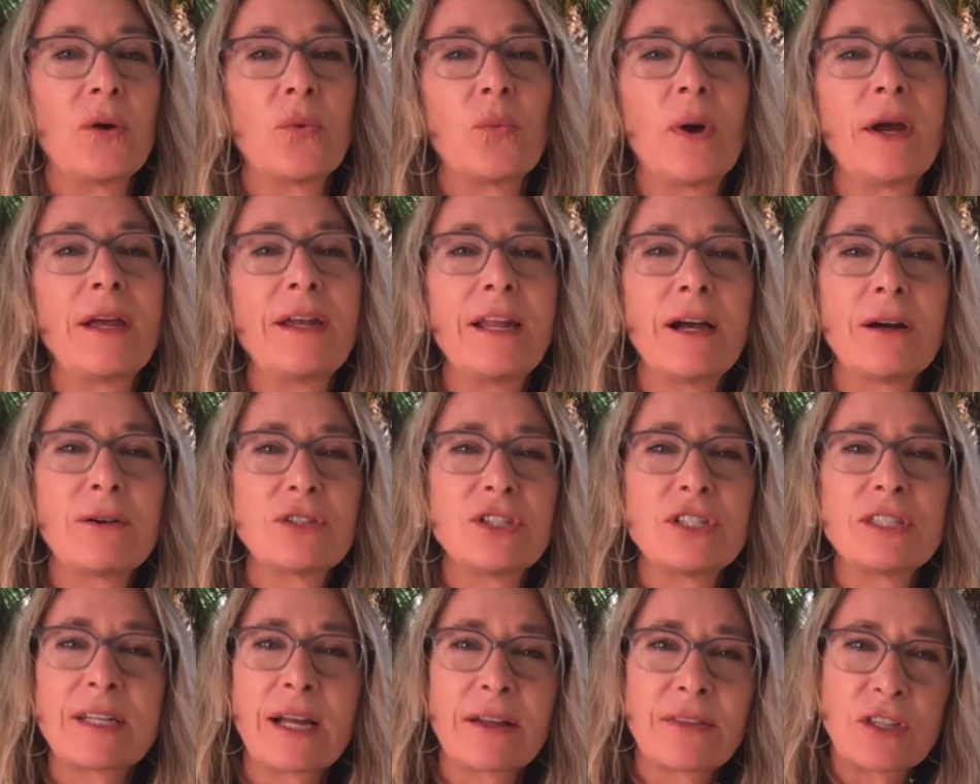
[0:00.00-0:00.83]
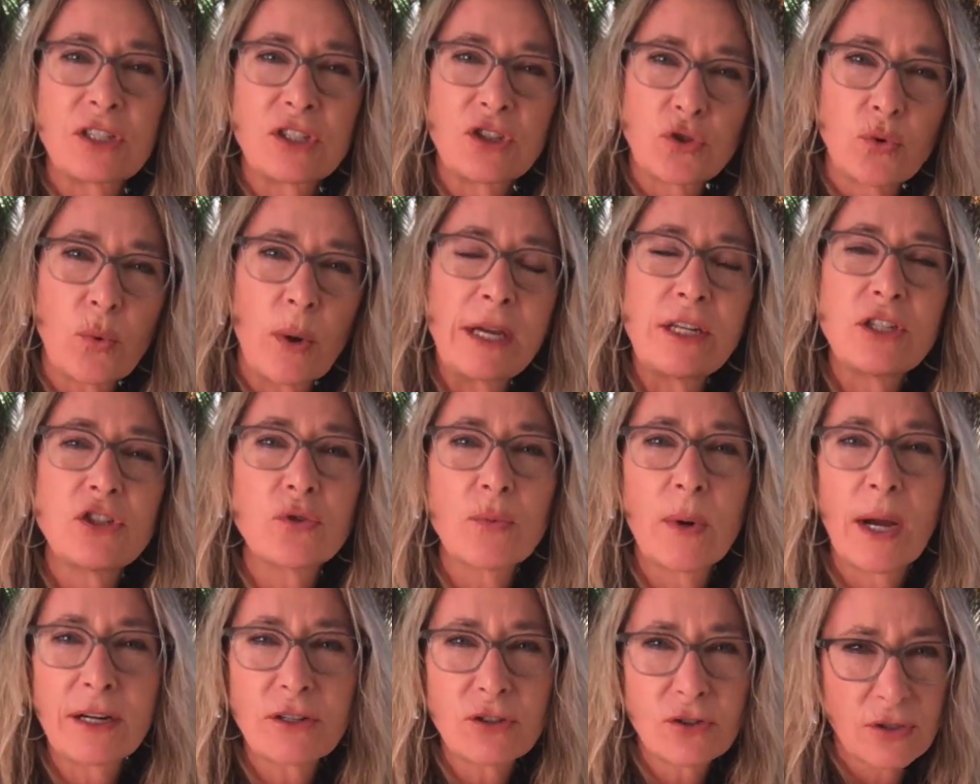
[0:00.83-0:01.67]
Right now, she's got this great
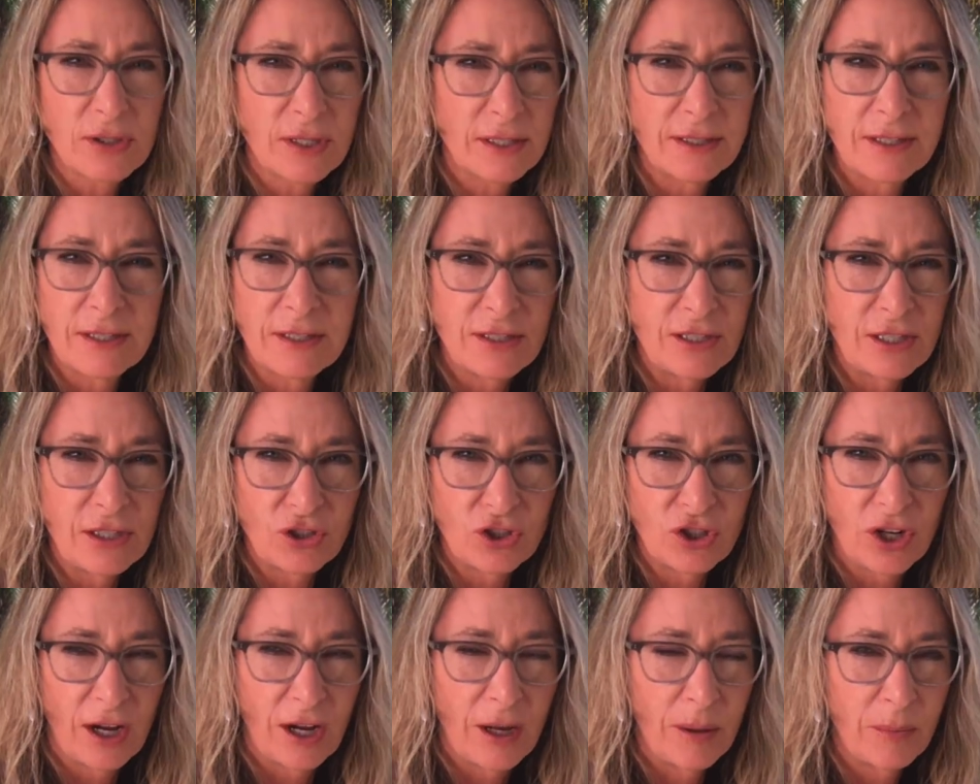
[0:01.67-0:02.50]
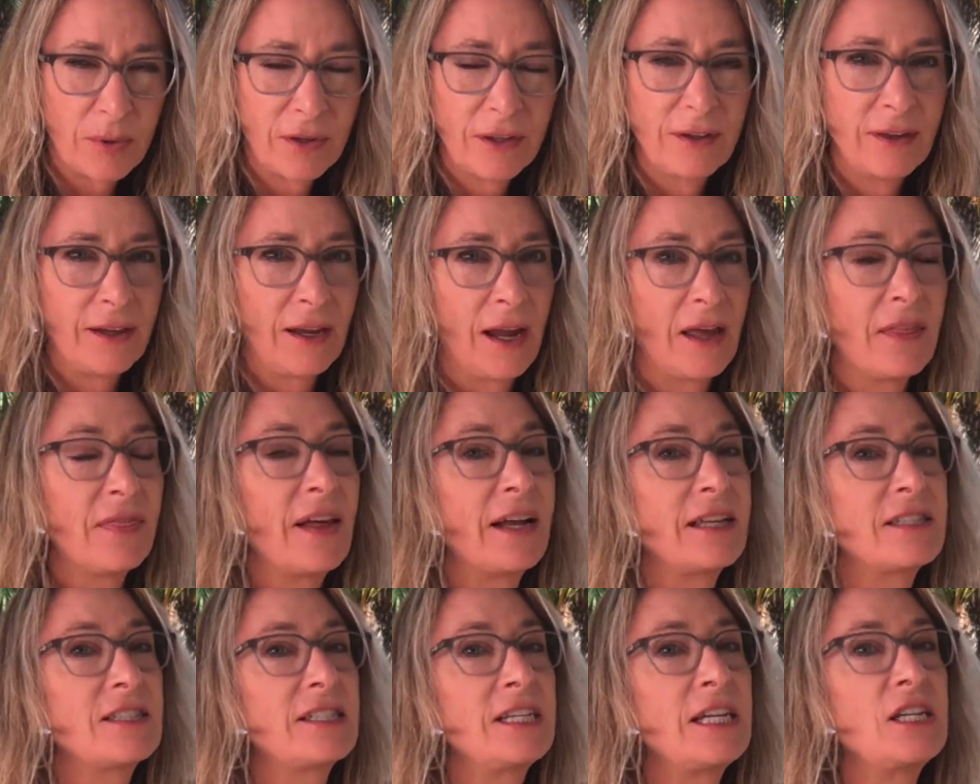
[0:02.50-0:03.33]
director's assistant job, and
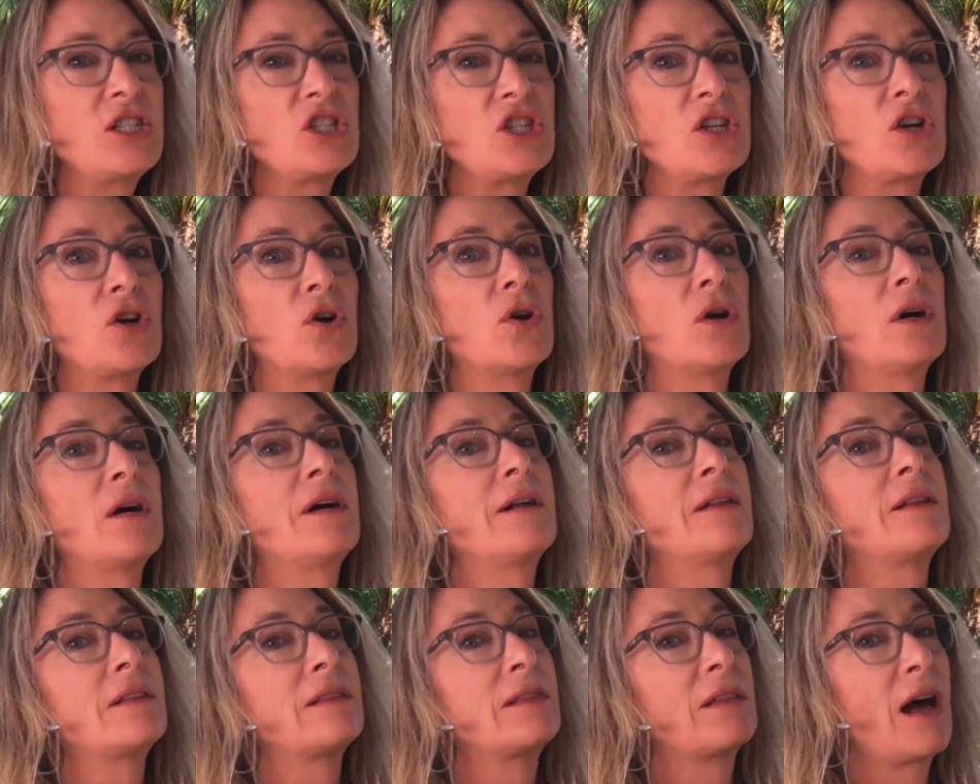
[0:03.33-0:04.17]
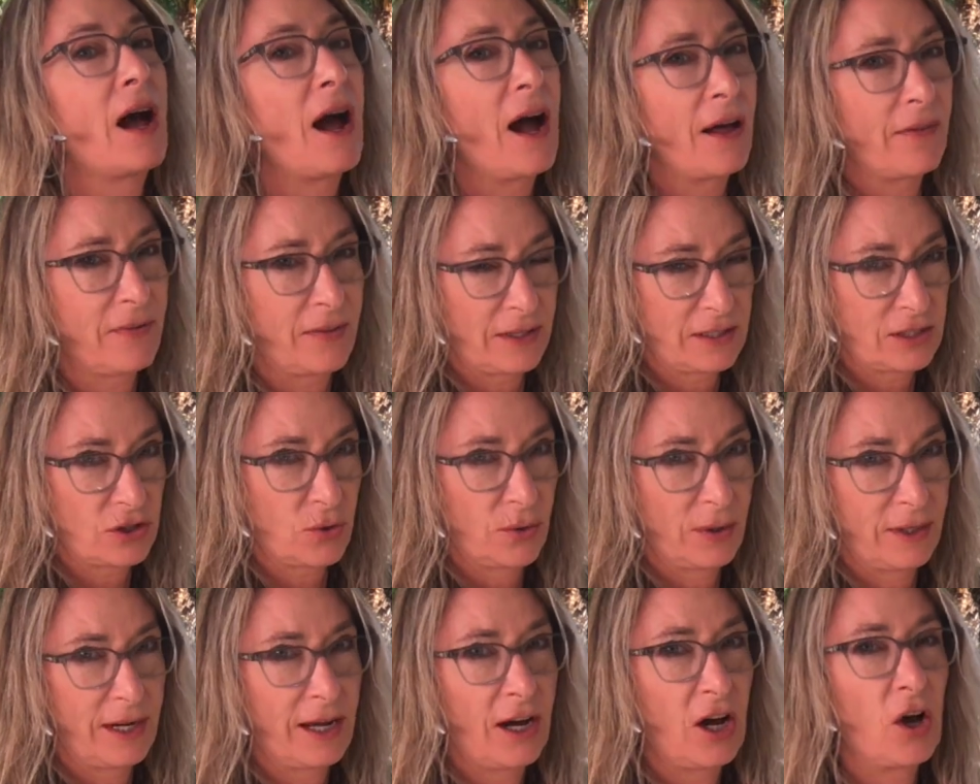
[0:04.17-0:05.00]
that's teaching her a lot. That's
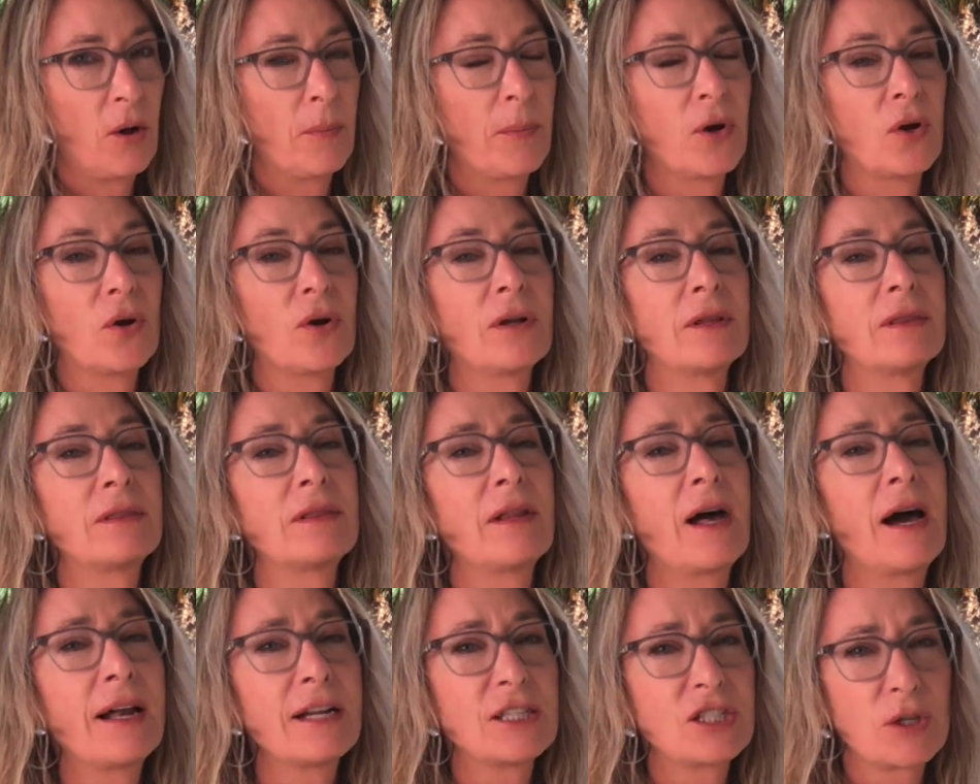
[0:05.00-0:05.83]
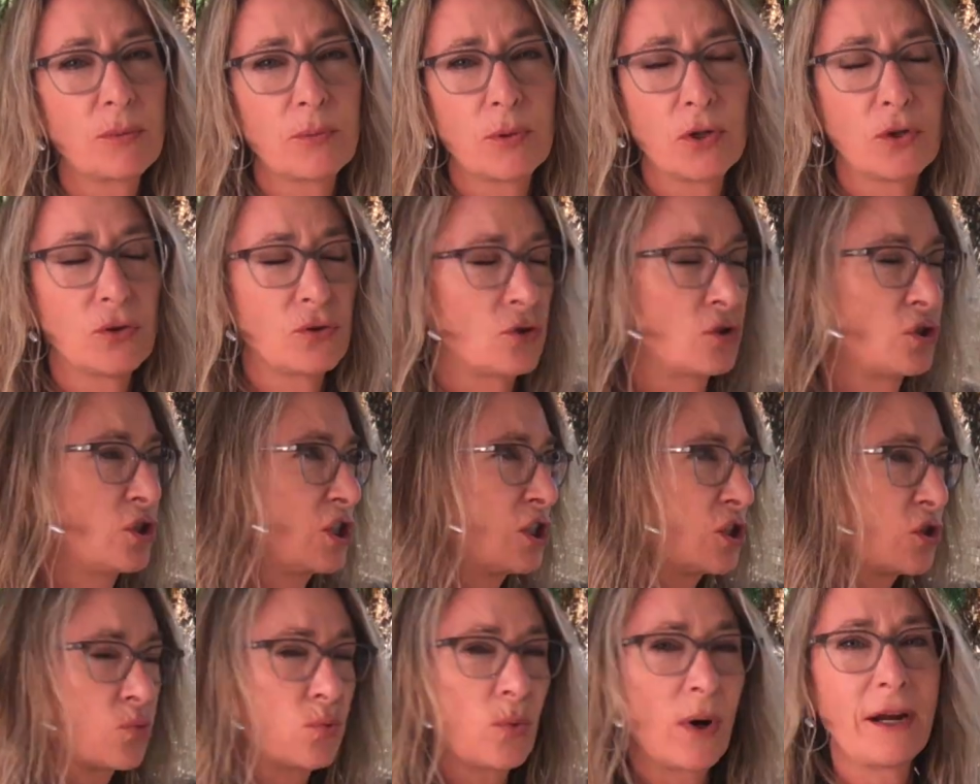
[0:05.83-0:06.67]
going to help her a lot as a producer.
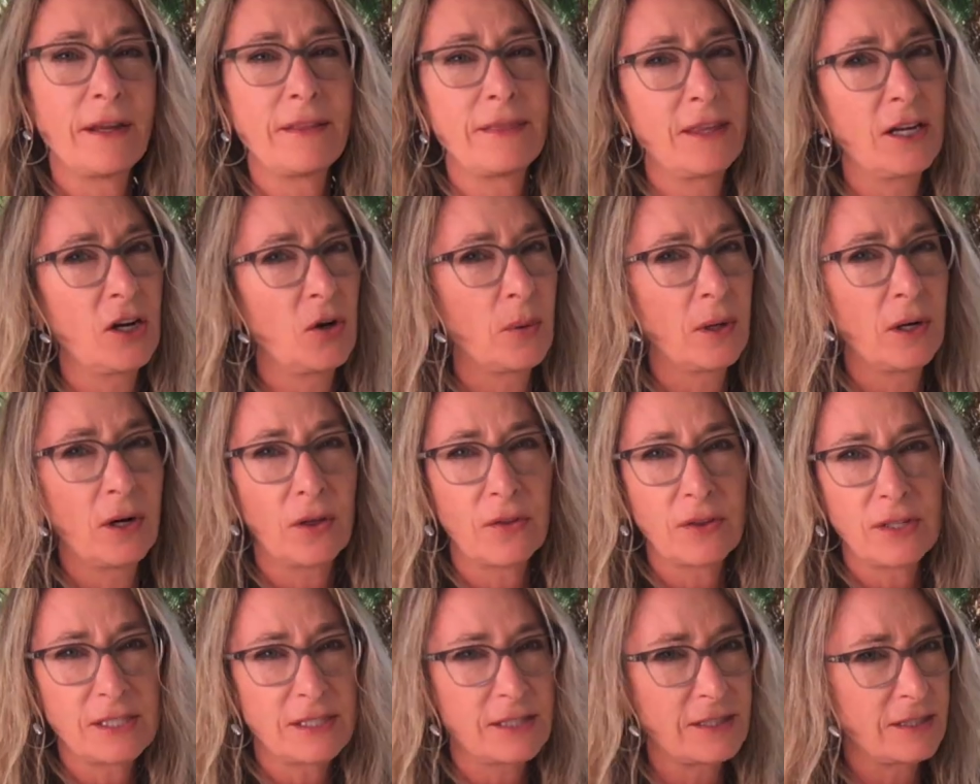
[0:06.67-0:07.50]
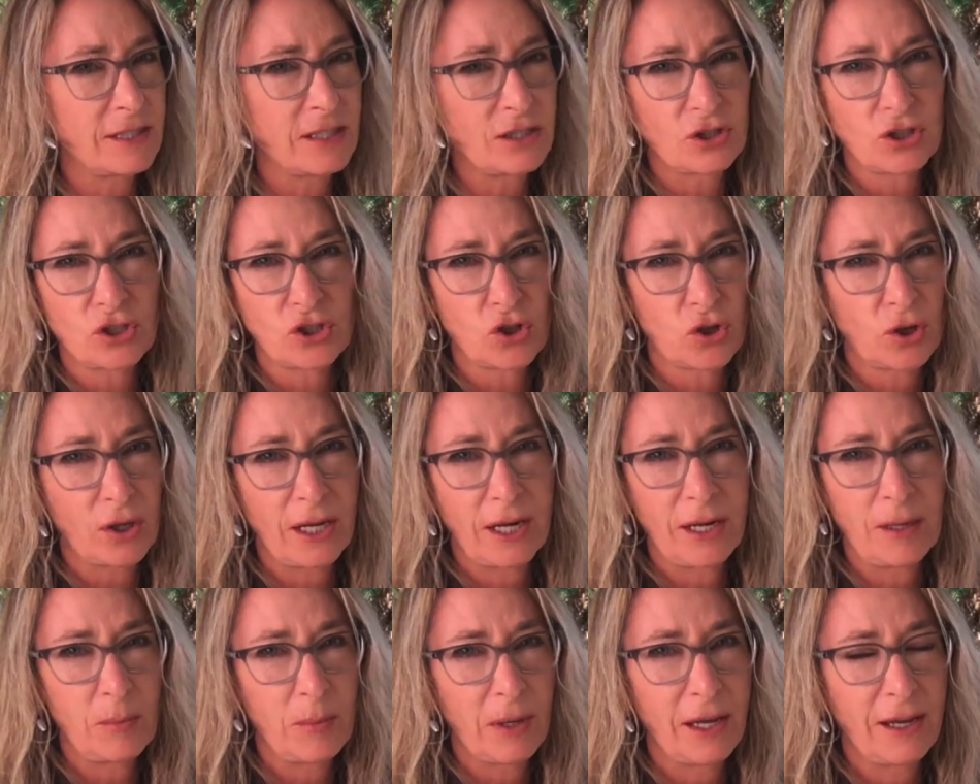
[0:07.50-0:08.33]
She's right there when all these decisions are
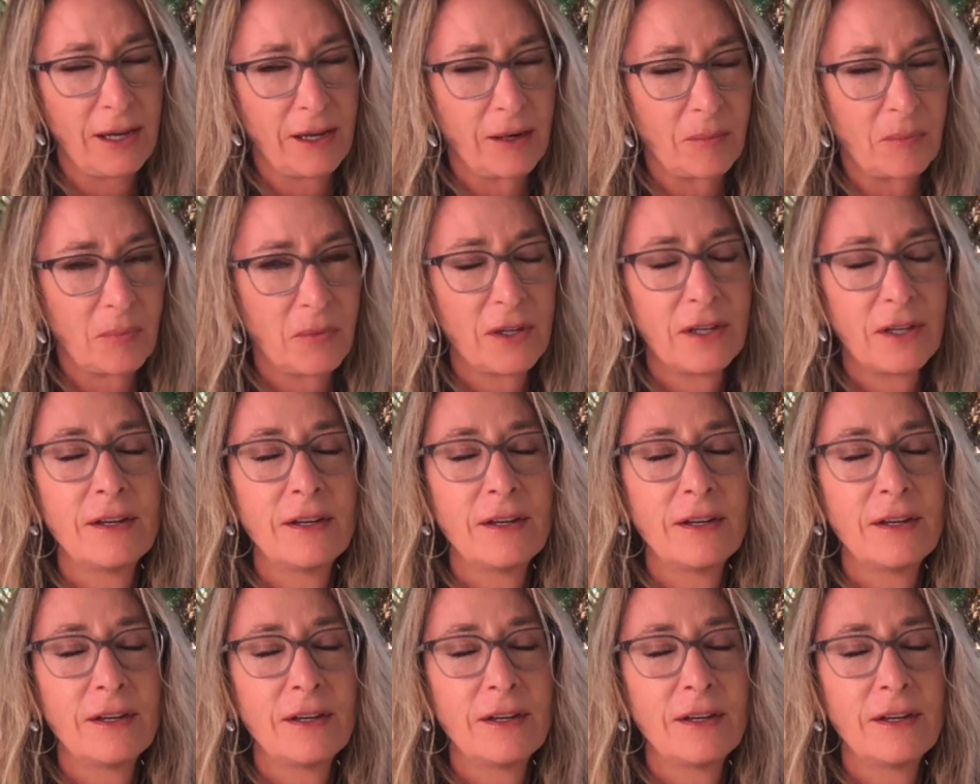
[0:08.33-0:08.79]
getting made.